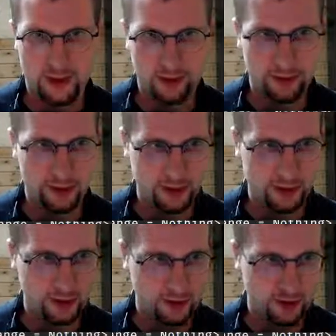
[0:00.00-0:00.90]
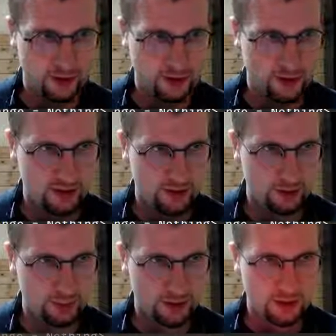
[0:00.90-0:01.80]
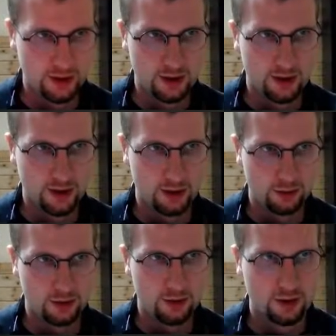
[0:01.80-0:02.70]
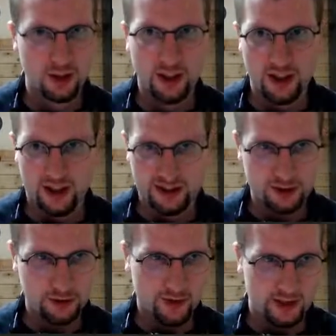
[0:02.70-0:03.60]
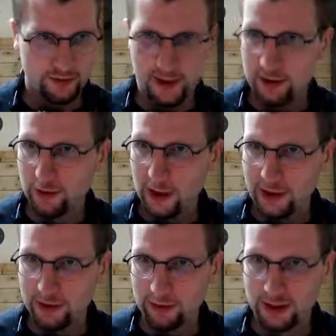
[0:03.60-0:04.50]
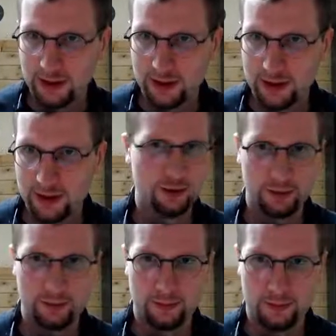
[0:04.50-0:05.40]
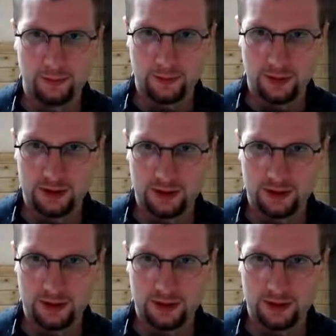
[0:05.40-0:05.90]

apparently. That's a new one. Oh, it's not correct. Why are you lying to me? Wait, what?